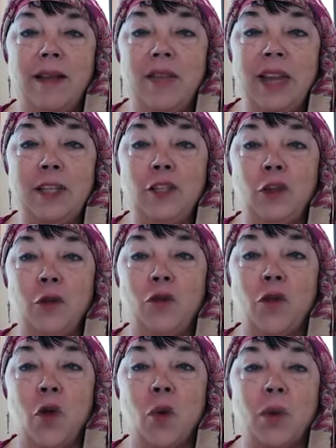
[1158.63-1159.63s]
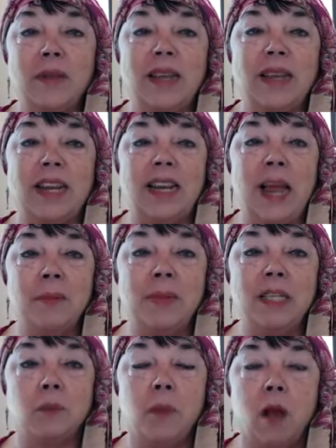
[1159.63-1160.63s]
Then he stood forwards and clapped
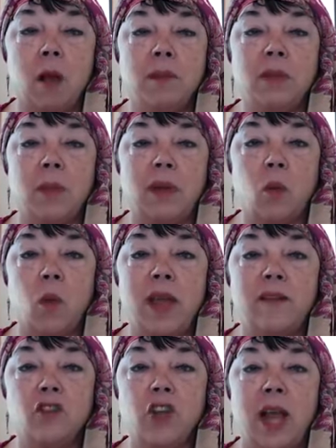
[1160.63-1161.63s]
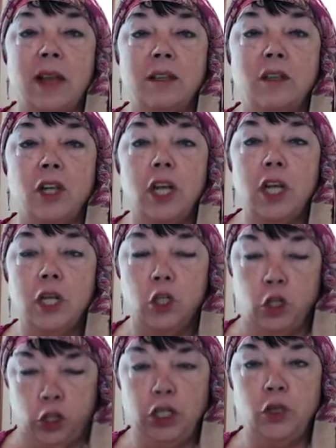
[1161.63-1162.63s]
his palms by the way of challenge,
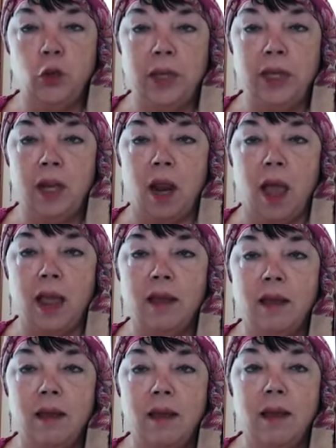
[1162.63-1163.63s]
she doing the like,